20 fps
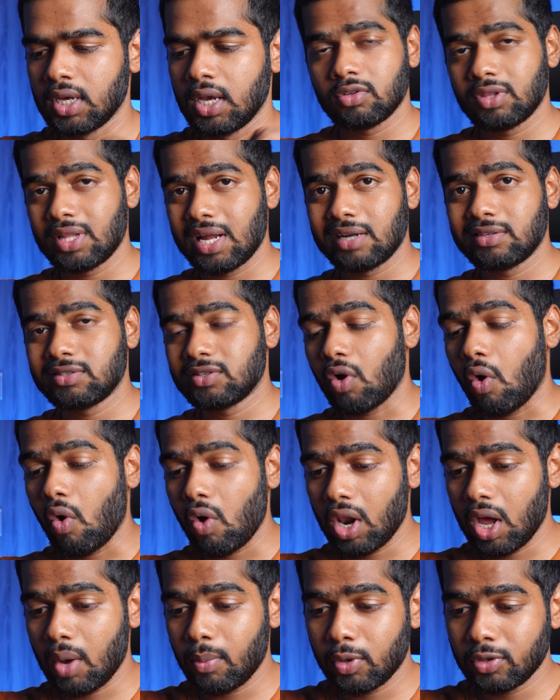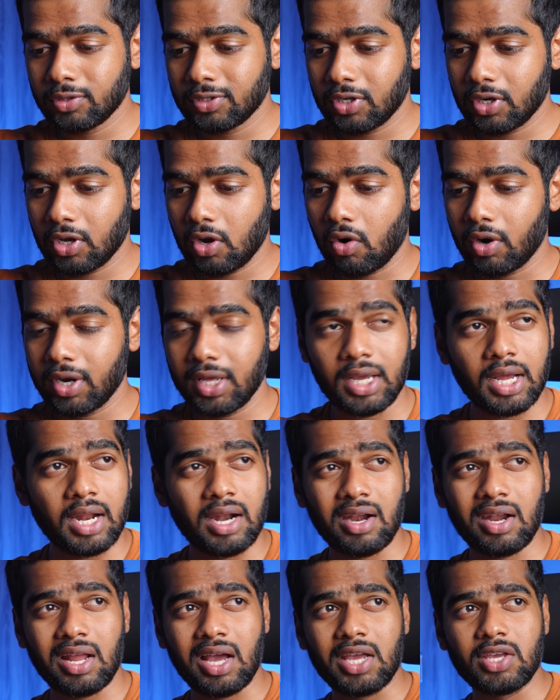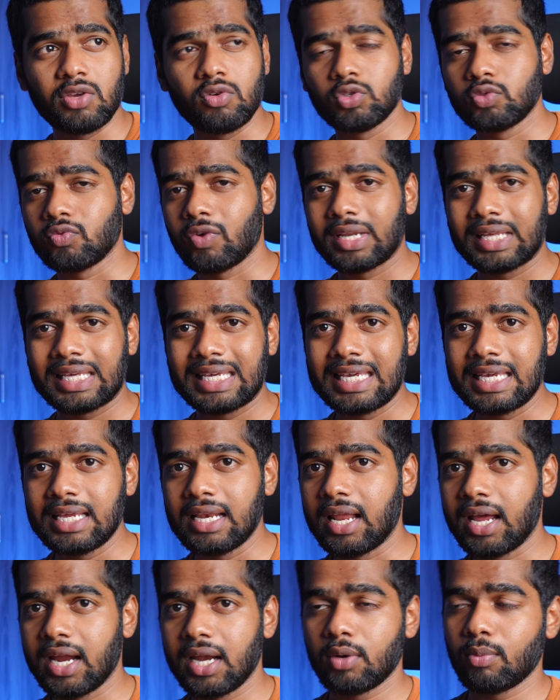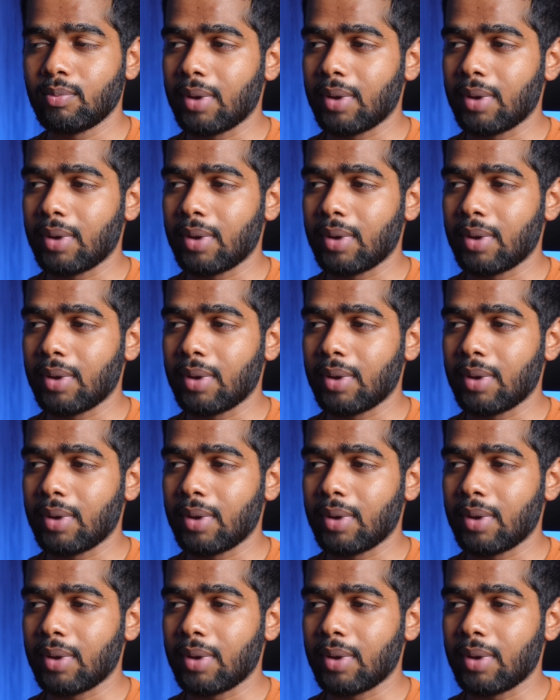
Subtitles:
So that's all about the recording, and I use one key light,